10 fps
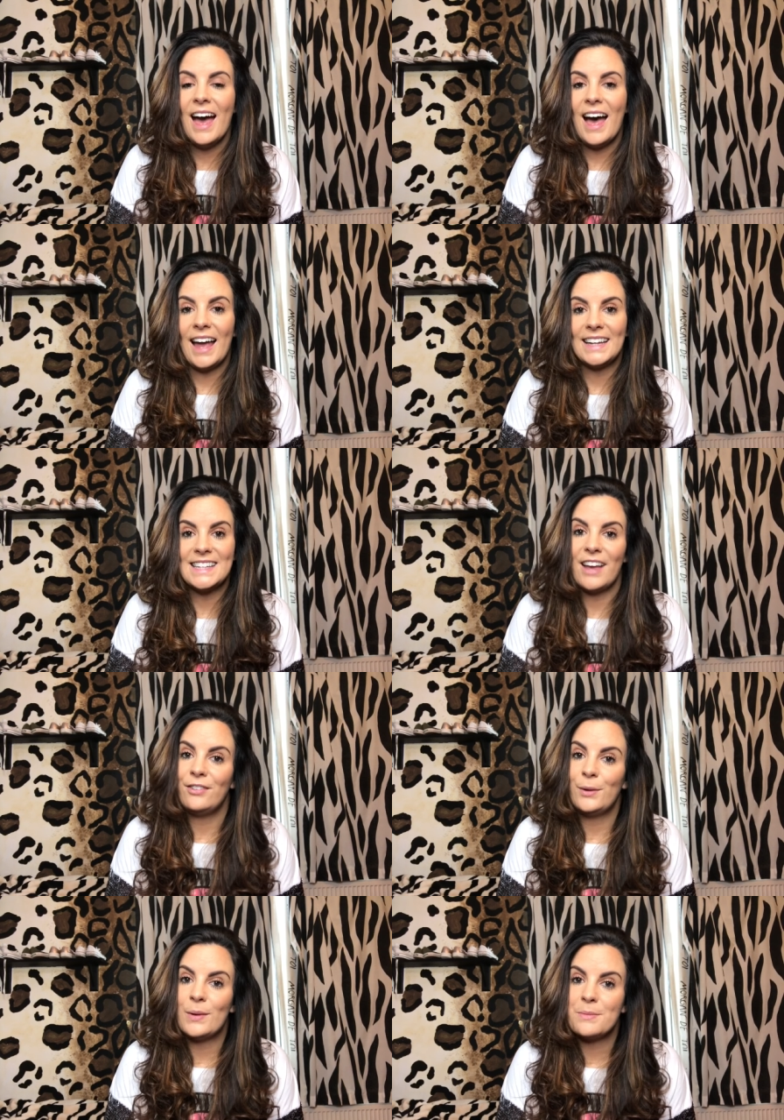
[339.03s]
I
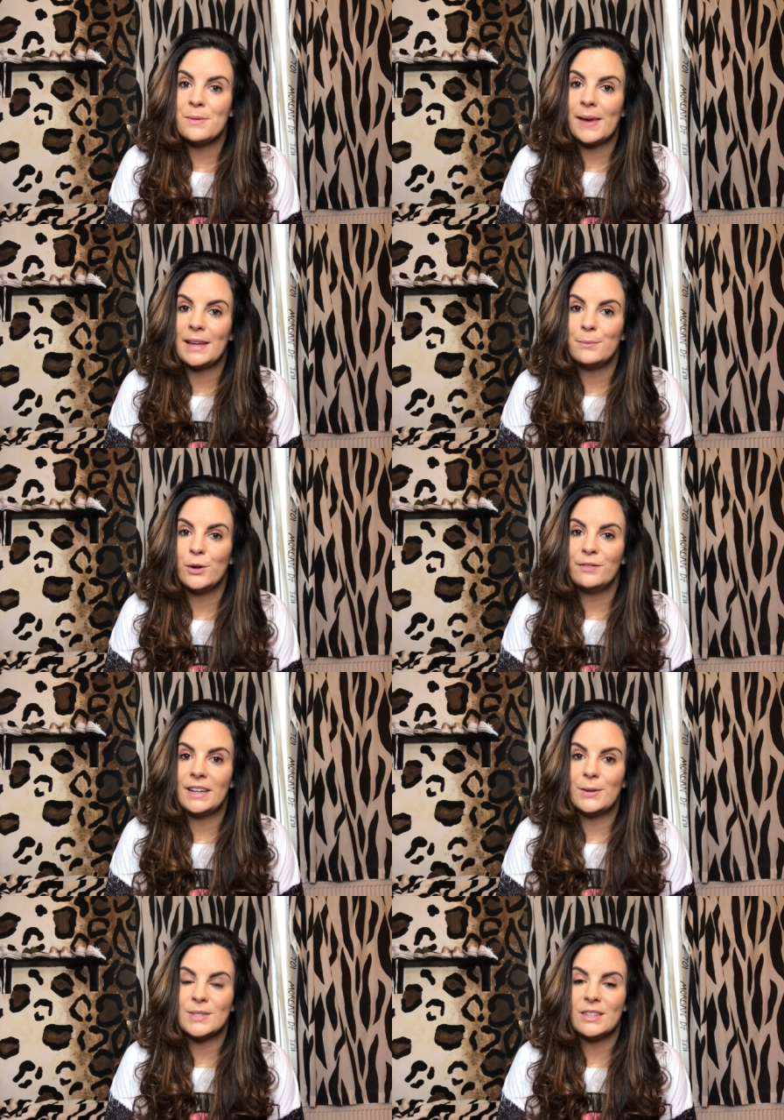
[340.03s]
definitely will be making more
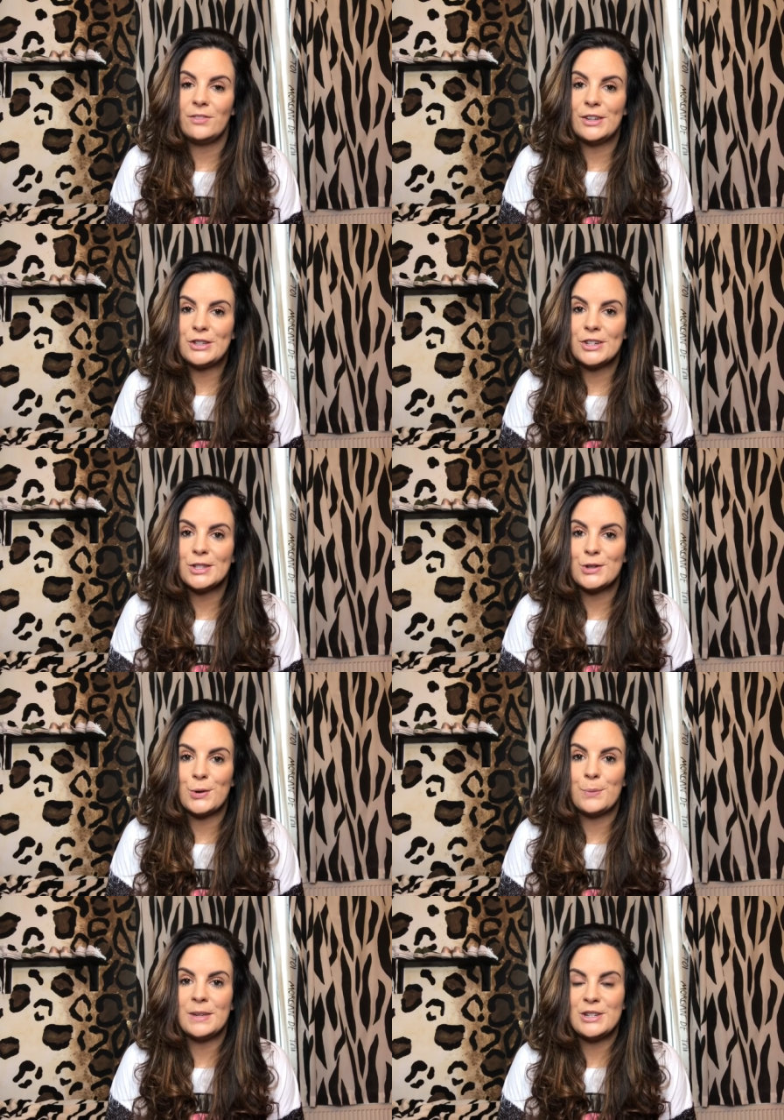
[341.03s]
videos in the future,
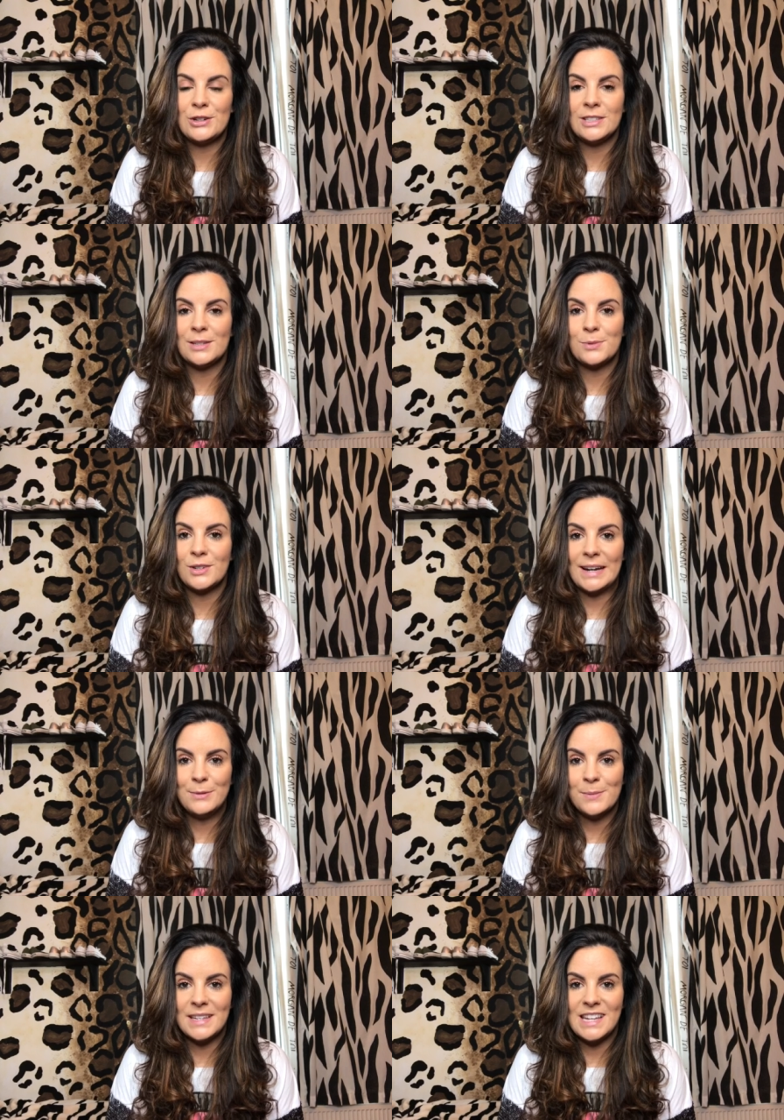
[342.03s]
so be sure to
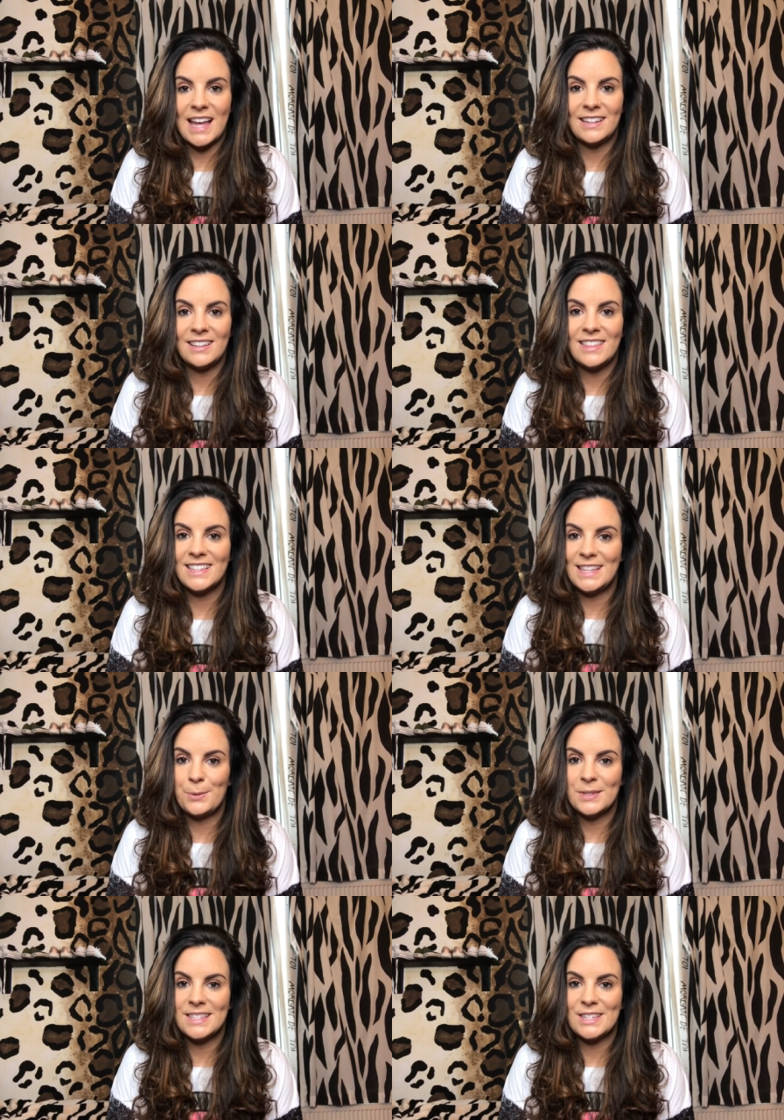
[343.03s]
subscribe to my channel, The
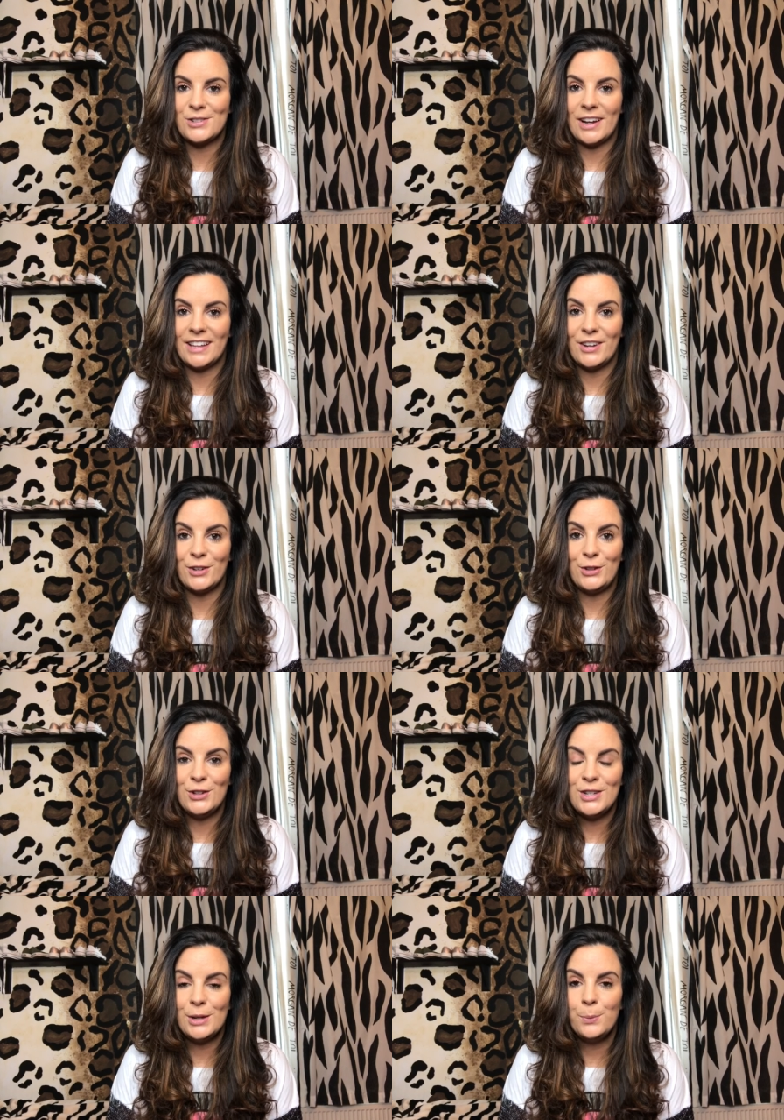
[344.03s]
Sequin Cinderella, on
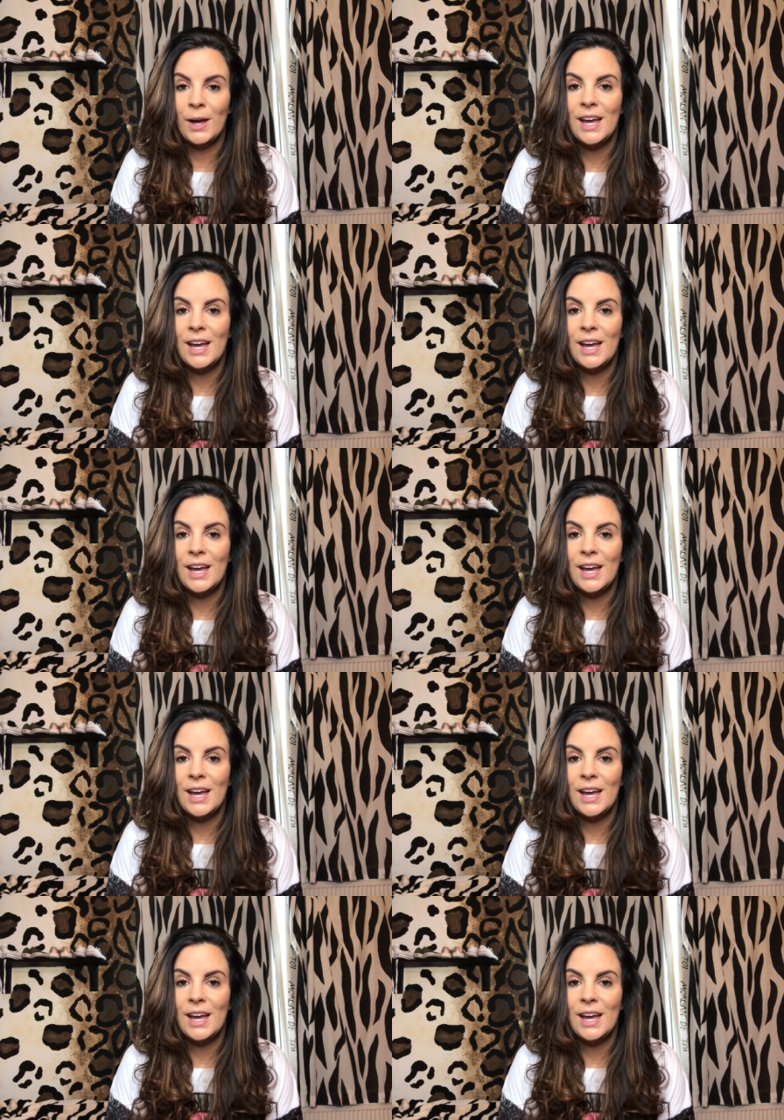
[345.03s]
YouTube,